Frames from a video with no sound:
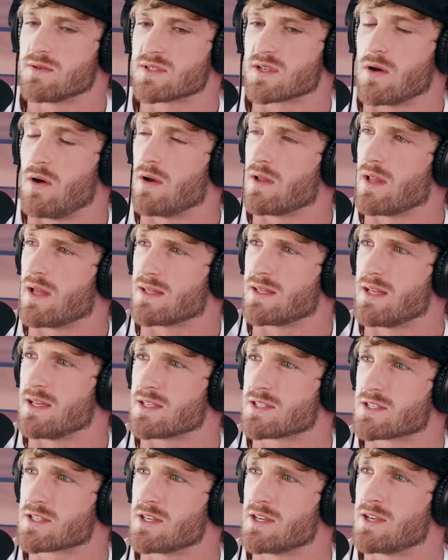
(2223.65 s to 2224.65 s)
was going like
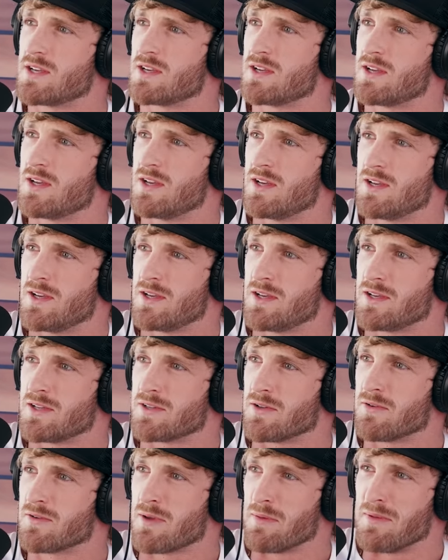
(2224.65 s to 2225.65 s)
this.
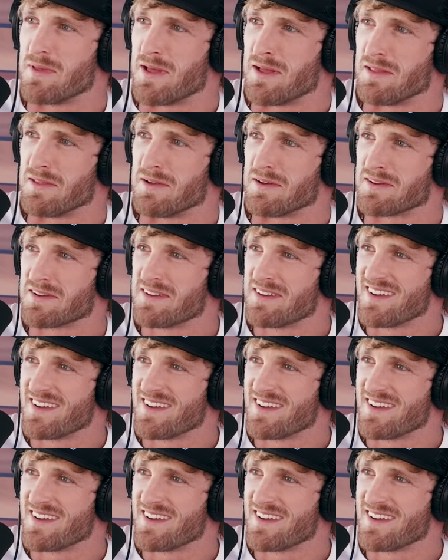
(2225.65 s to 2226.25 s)
Don't give me that look.